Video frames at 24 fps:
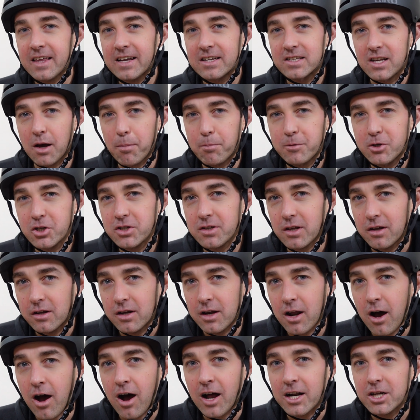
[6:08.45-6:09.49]
things up just a
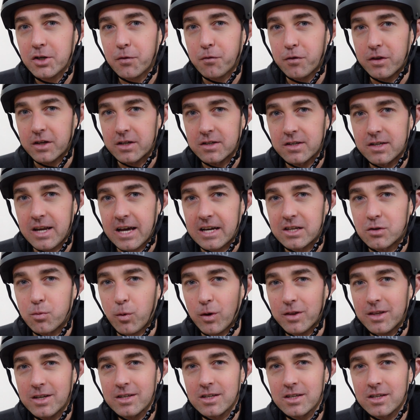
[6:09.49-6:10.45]
notch for this next one.